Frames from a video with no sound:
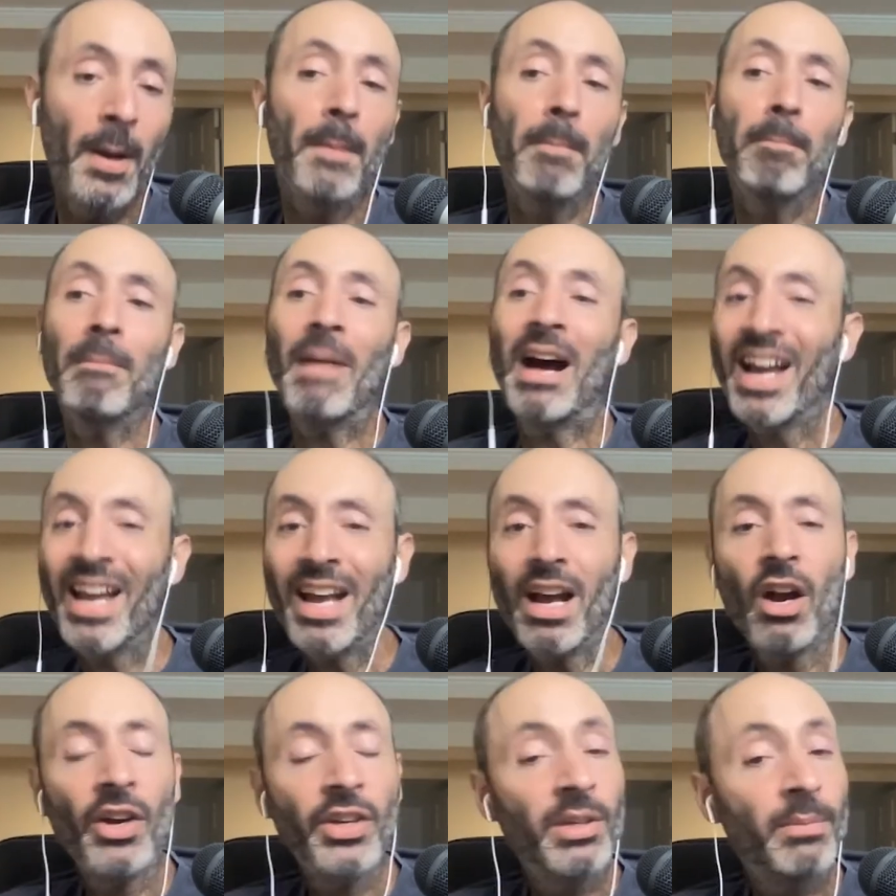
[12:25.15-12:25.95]
My
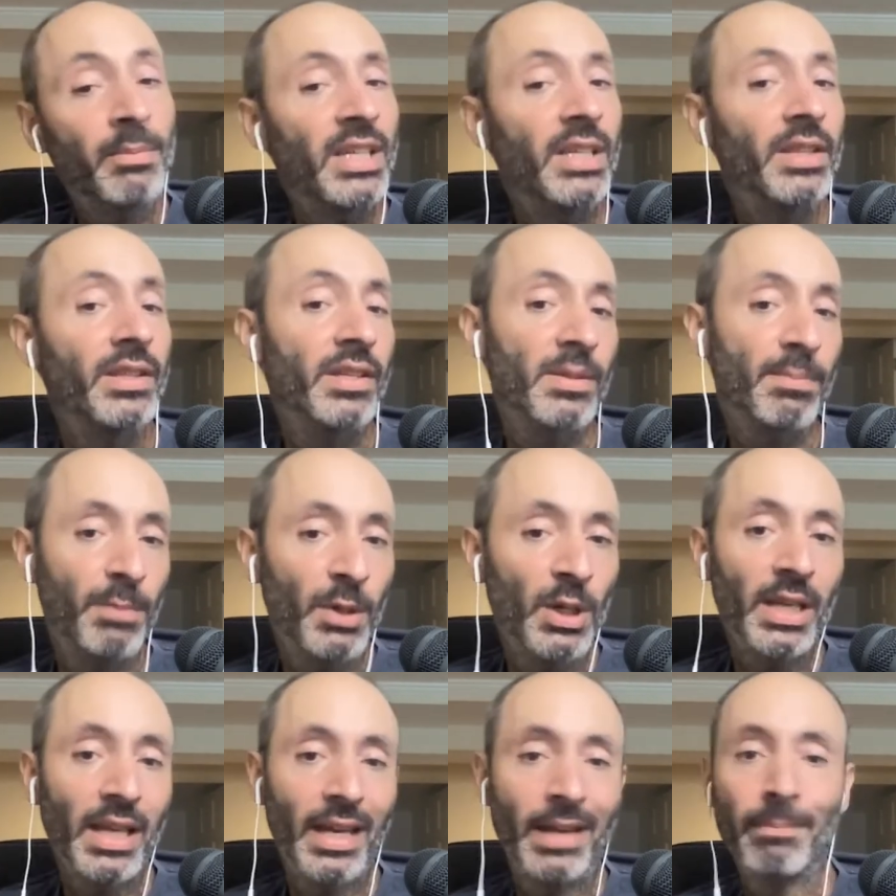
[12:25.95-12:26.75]
argument in this
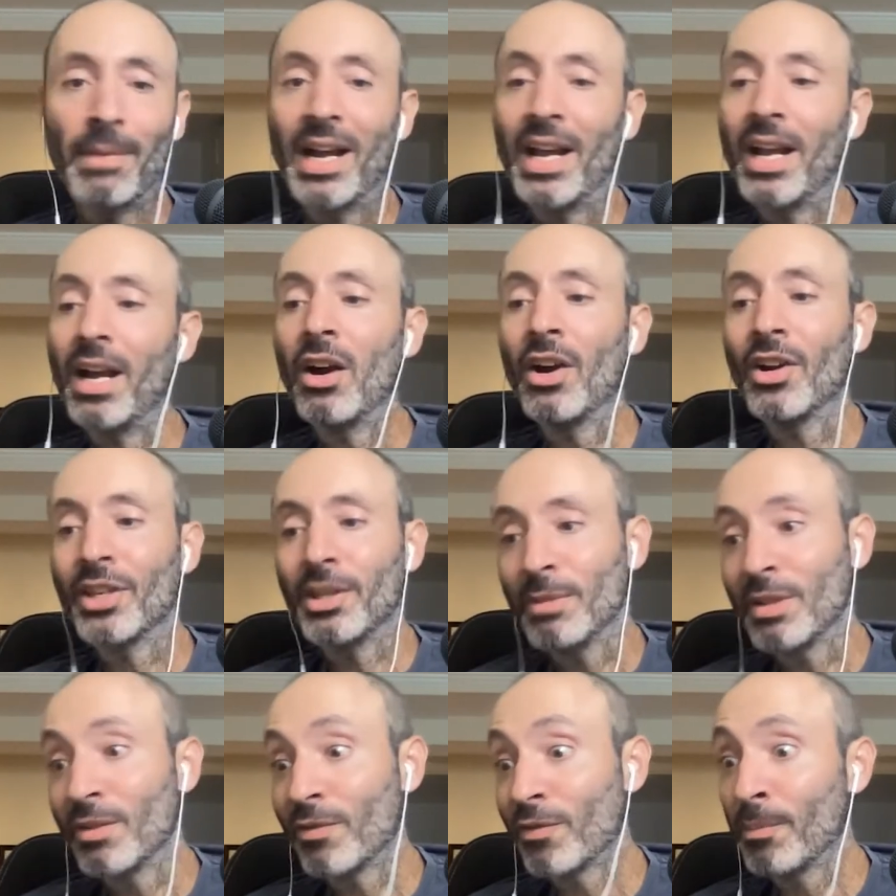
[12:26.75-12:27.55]
book and my
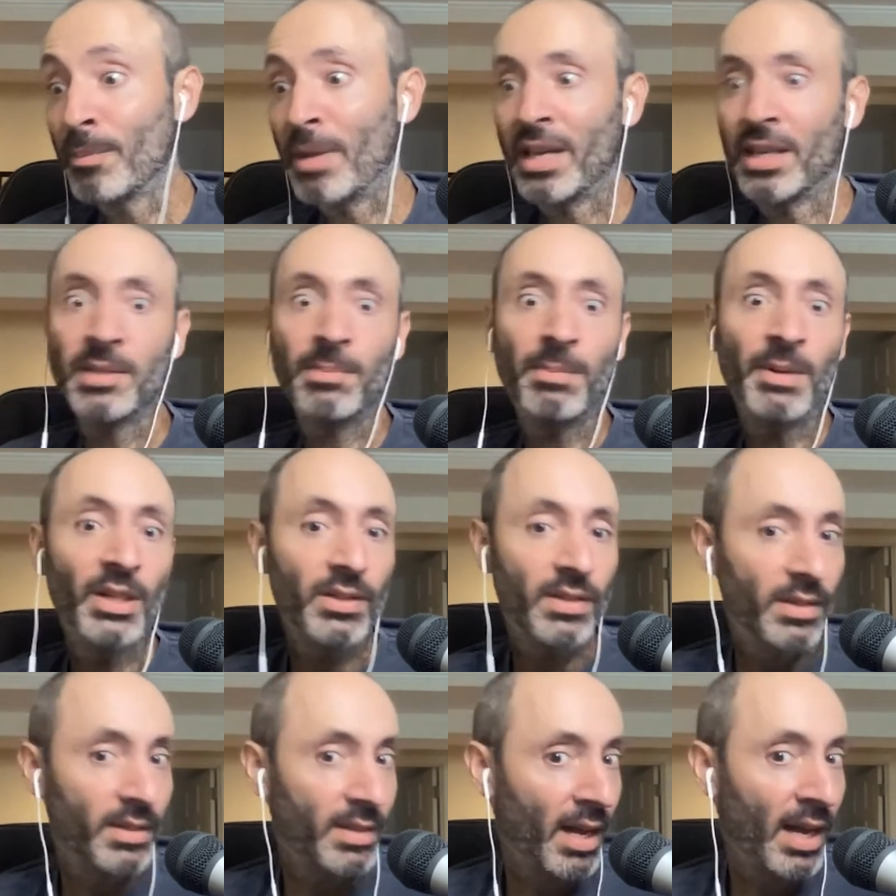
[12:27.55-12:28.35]
argument from my
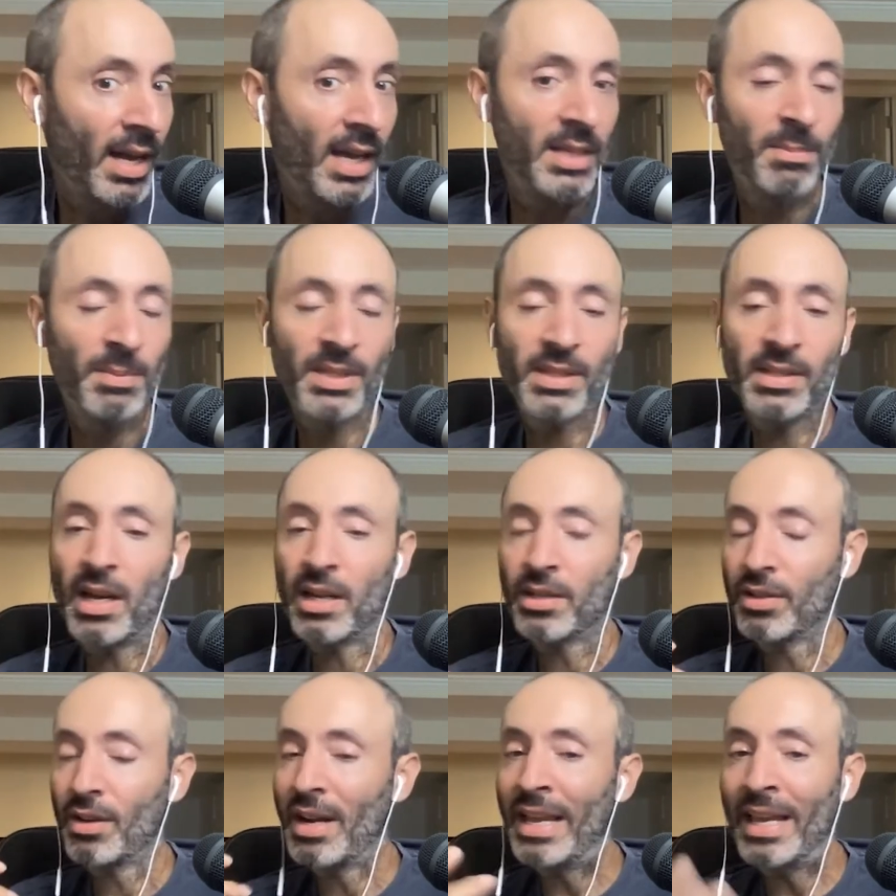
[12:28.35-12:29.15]
experience as a hospice
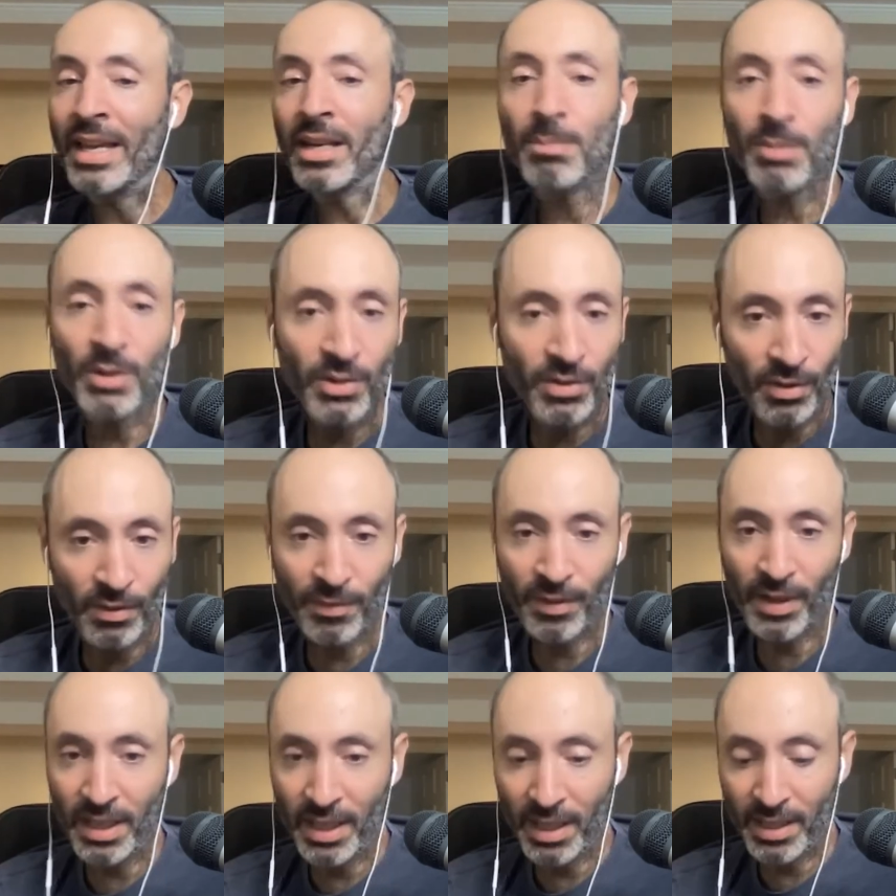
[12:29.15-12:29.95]
doctor and a personal
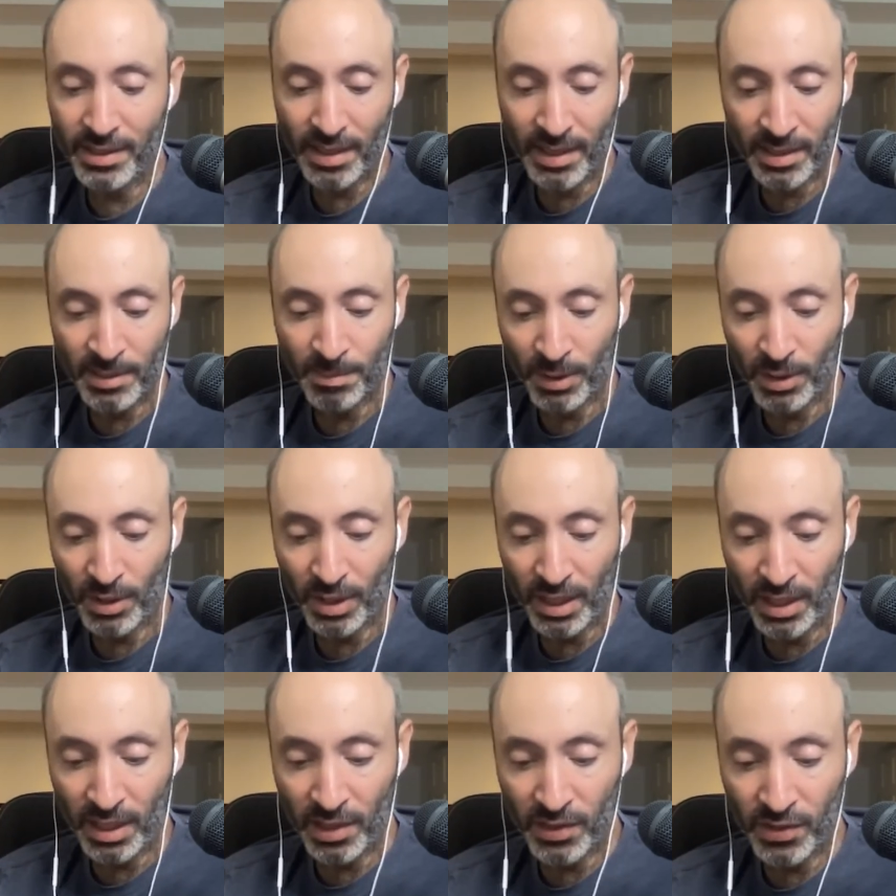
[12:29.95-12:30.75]
finance expert
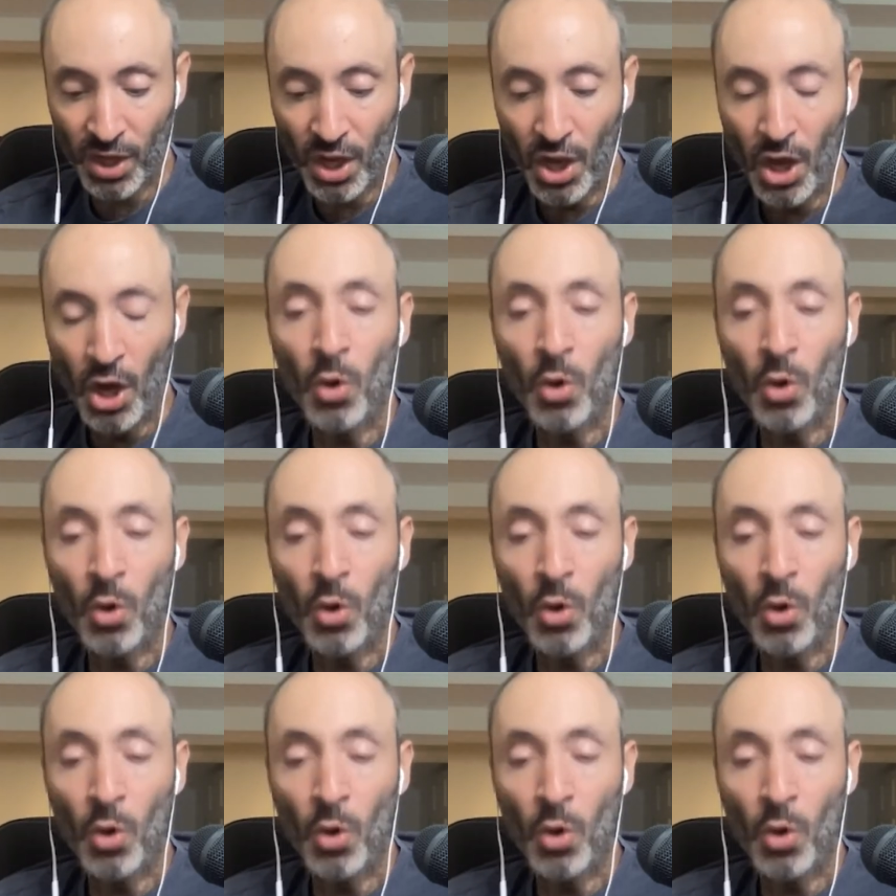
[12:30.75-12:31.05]
is